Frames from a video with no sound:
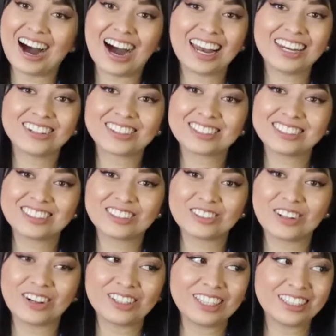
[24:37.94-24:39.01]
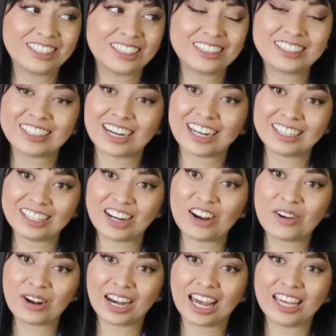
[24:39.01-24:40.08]
allergic to all the things that I
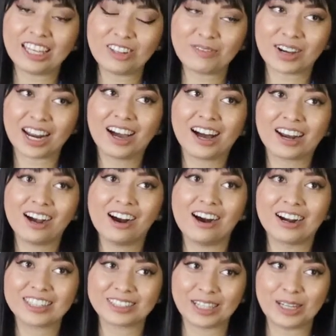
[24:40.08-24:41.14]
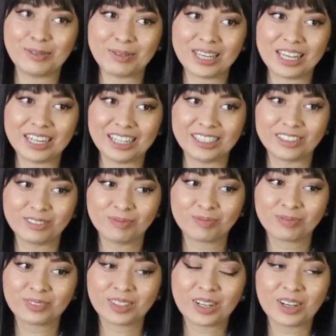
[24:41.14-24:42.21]
didn't want to eat, but I had a hard time eating.
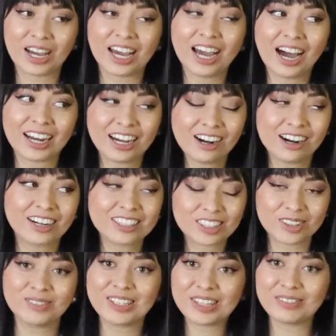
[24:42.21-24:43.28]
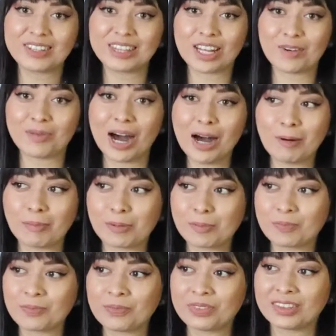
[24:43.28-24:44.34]
I had a hard time giving them
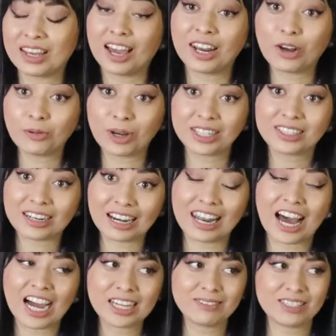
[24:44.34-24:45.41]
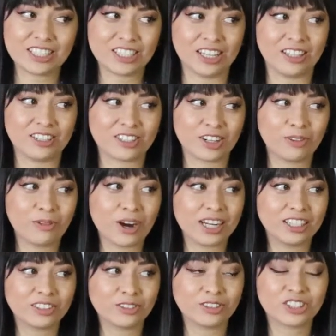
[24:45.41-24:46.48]
up. And I wanted a life change. I
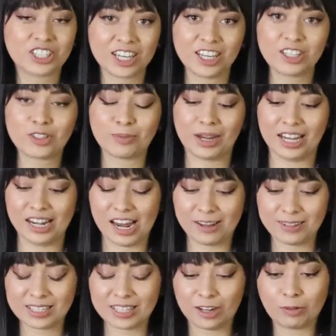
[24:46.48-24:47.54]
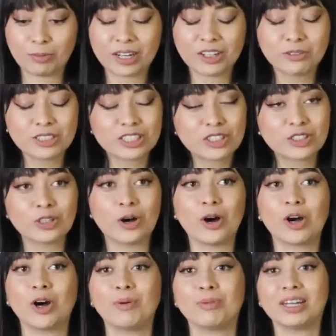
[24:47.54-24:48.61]
wanted to change my lifestyle, but it was
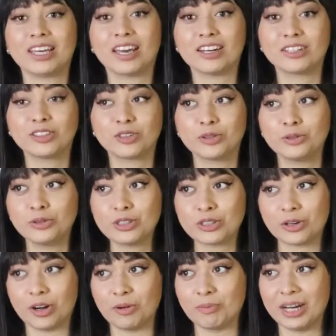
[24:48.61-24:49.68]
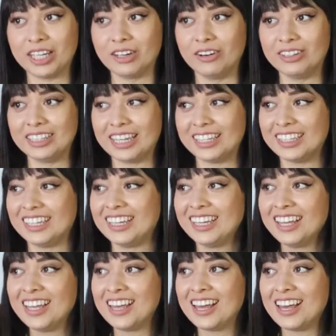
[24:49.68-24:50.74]
so complicated to do so on my own. And